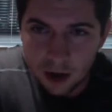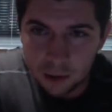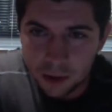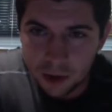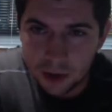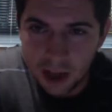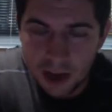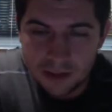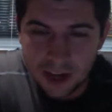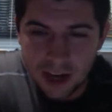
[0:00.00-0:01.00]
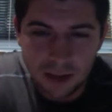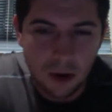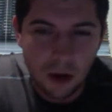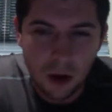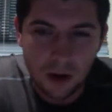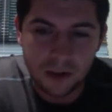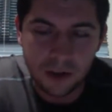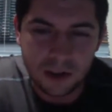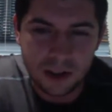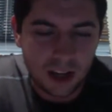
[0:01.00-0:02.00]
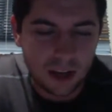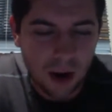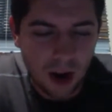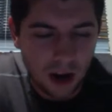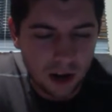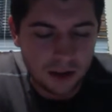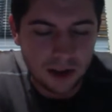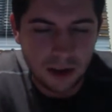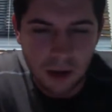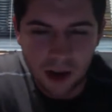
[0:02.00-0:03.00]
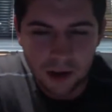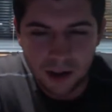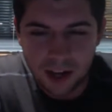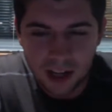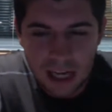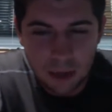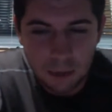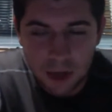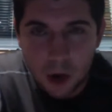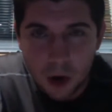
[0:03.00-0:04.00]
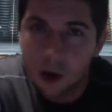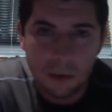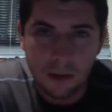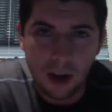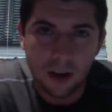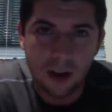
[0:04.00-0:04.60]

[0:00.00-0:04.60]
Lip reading: would turn left to hand the ball off to Christine Michael, and he would be nowhere to be found.